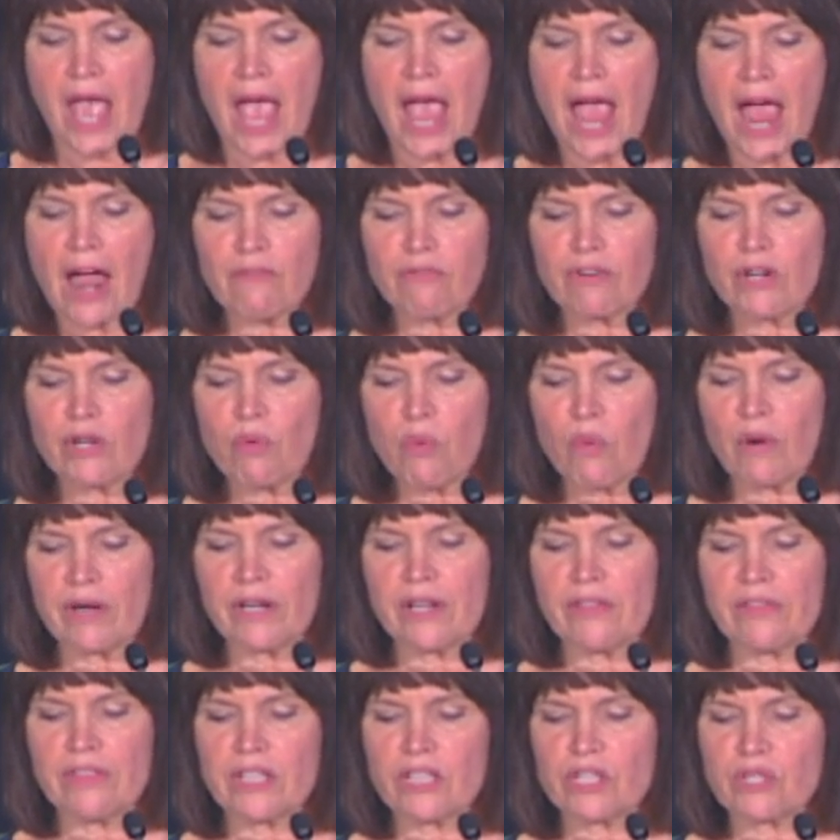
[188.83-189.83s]
Everyone
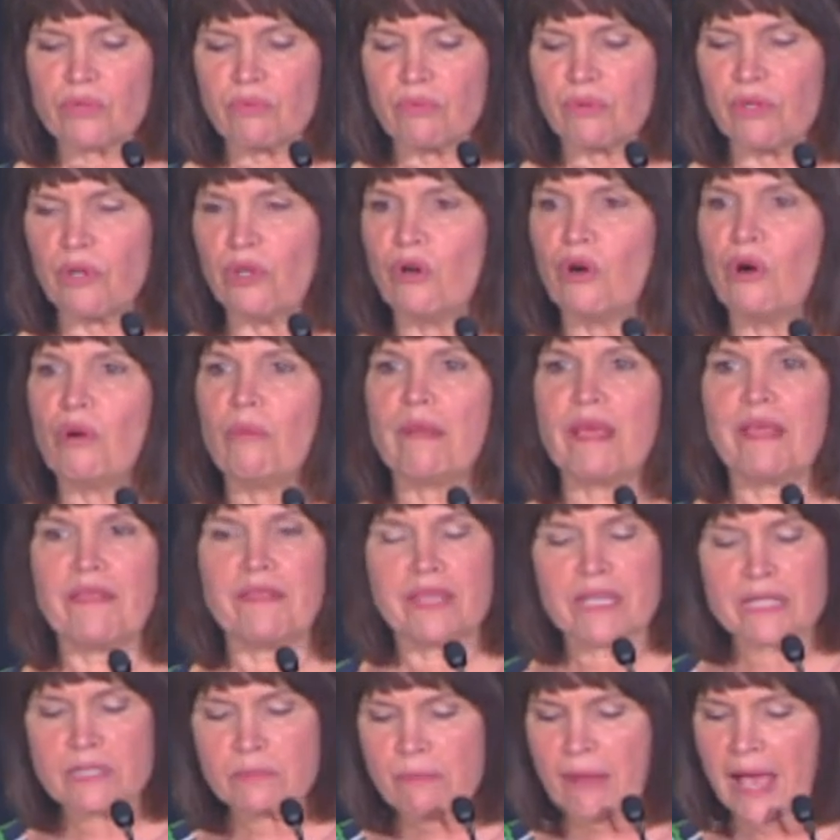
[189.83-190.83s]
in this room and
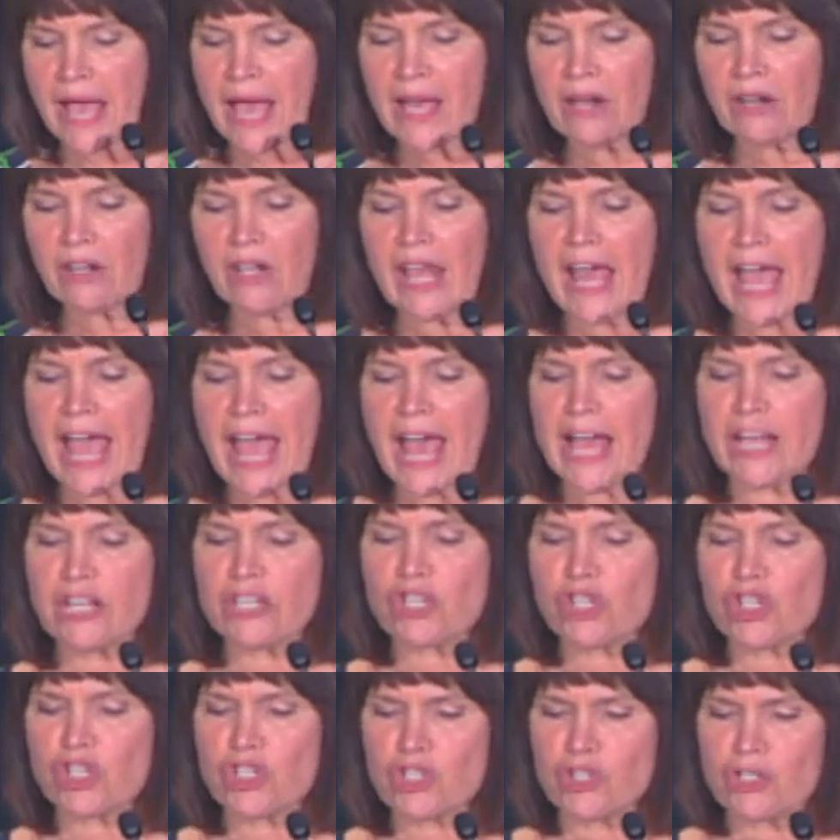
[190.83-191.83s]
this panel
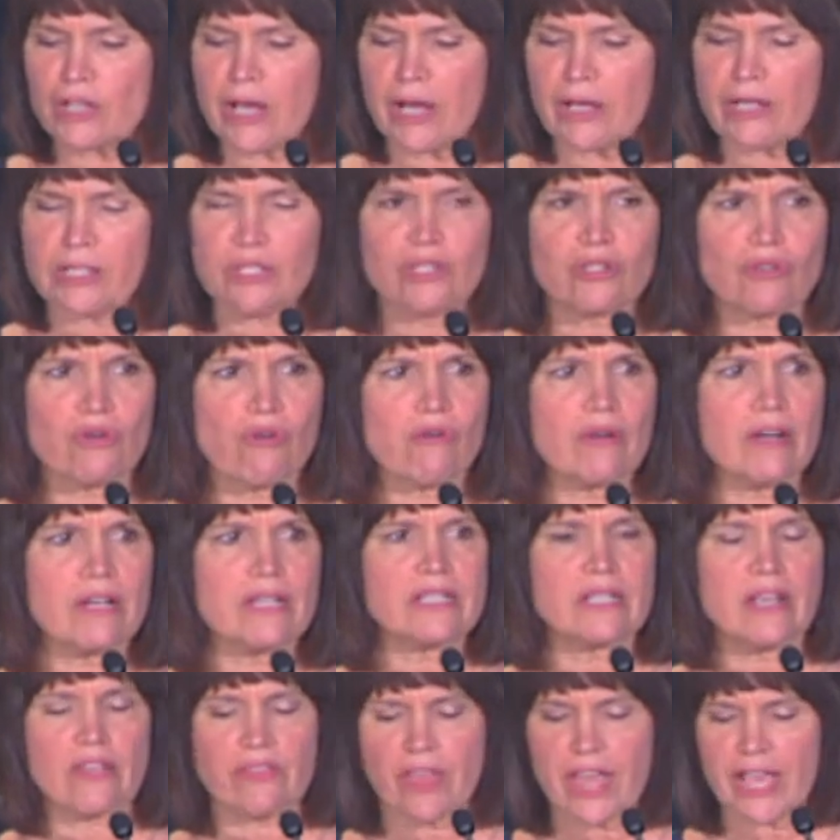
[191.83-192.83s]
has stories
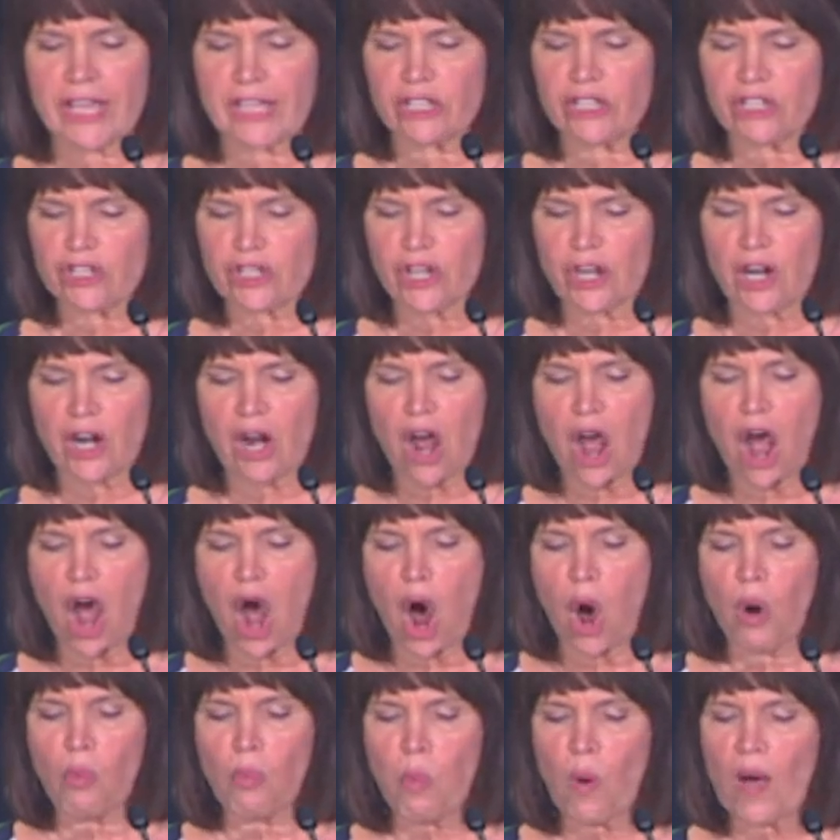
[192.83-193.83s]
that they can share
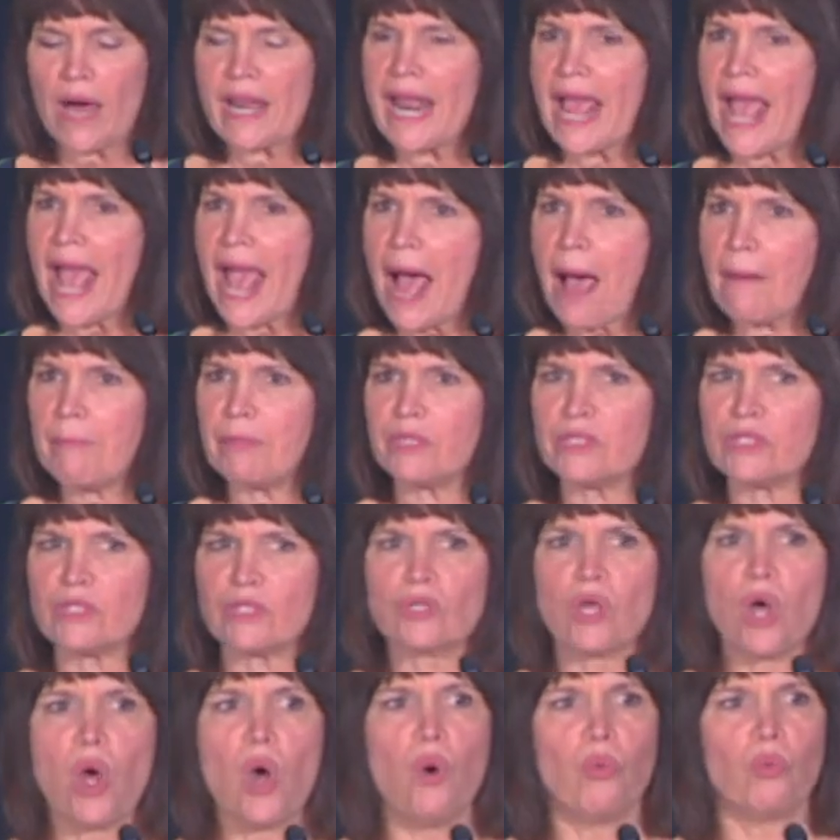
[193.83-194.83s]
of what
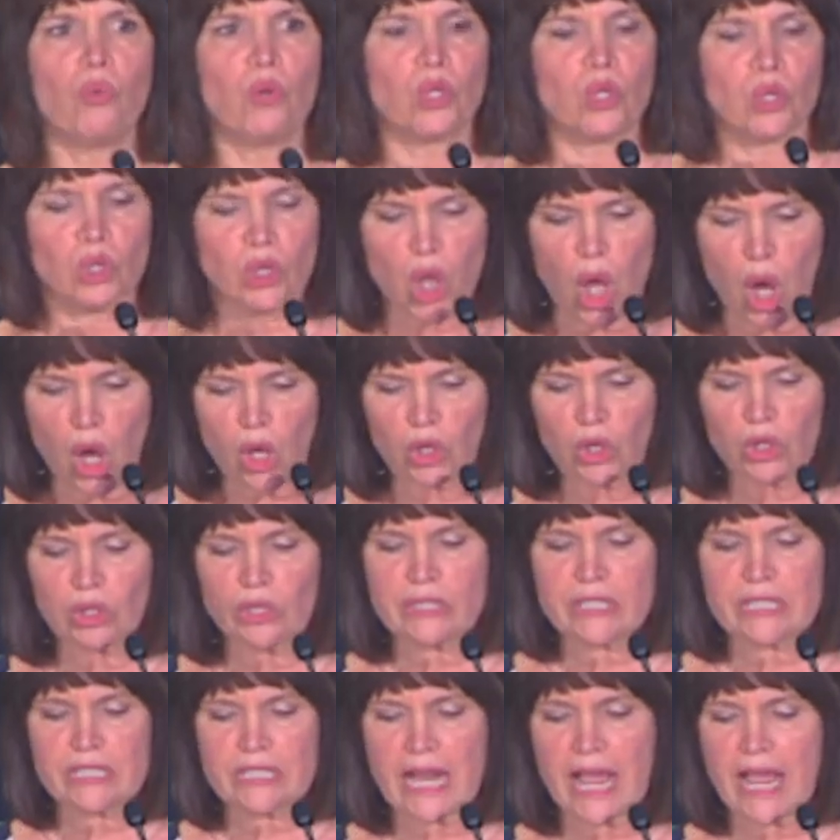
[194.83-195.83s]
happens when
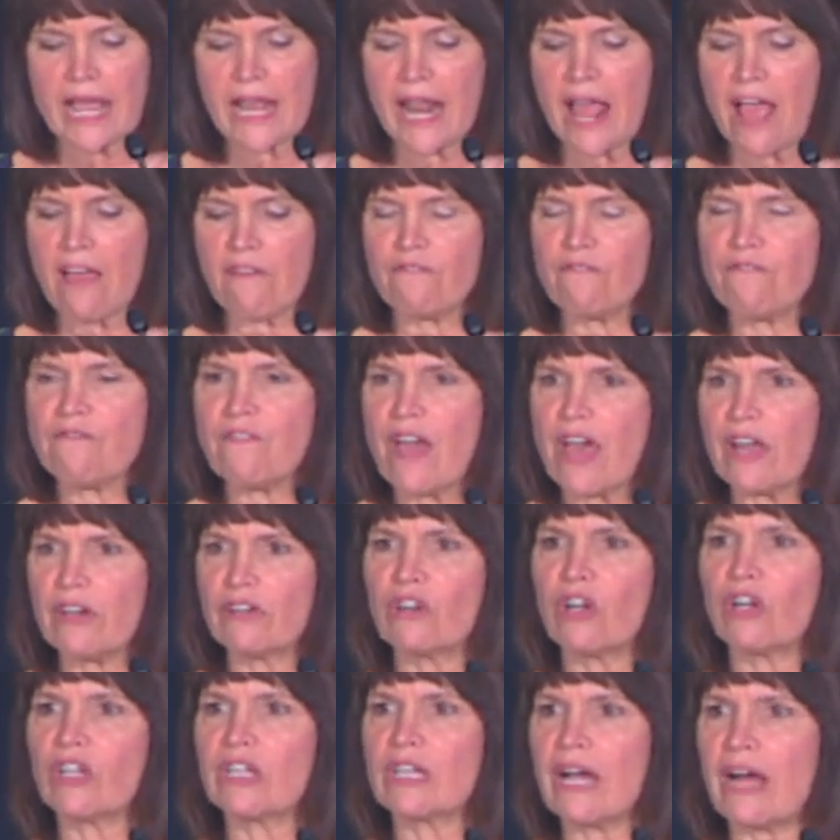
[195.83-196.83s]
local, state, and
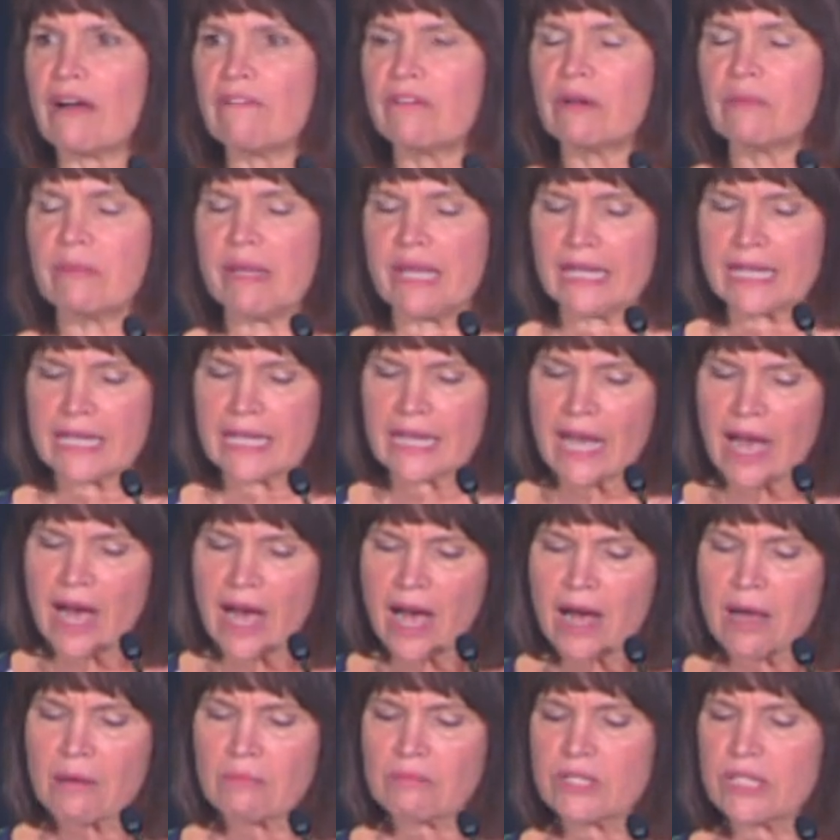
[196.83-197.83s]
federal government
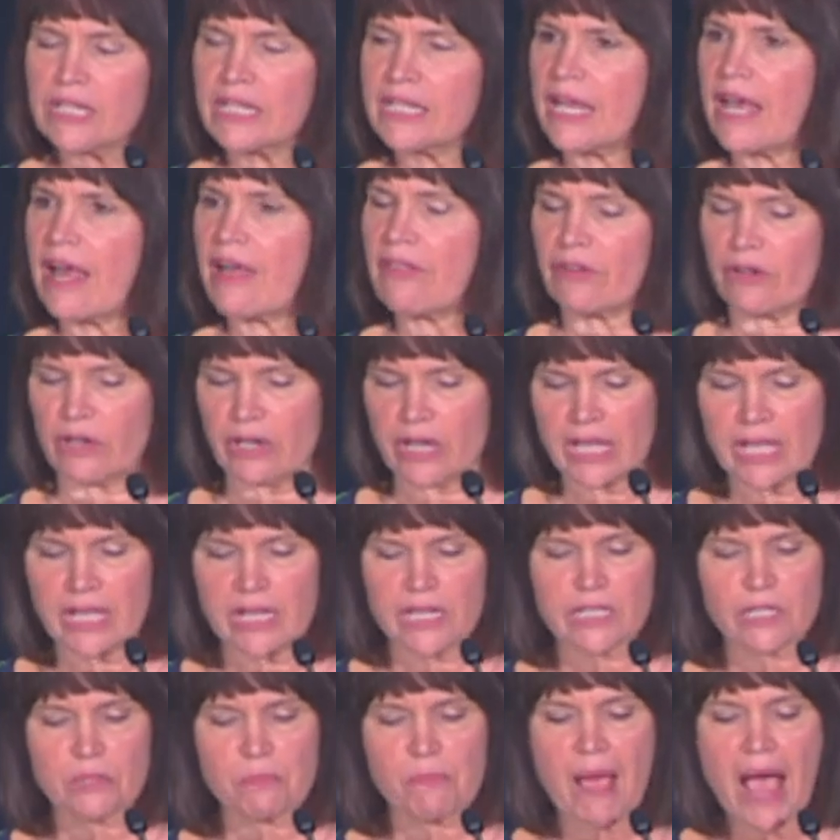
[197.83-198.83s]
come together. It
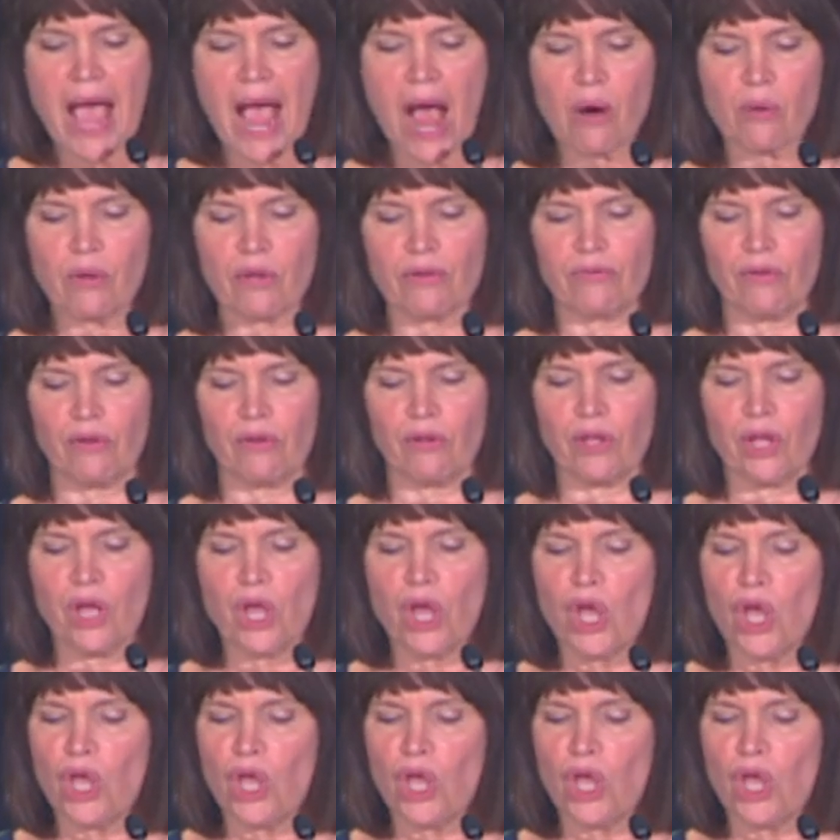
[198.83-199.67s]
is powerful.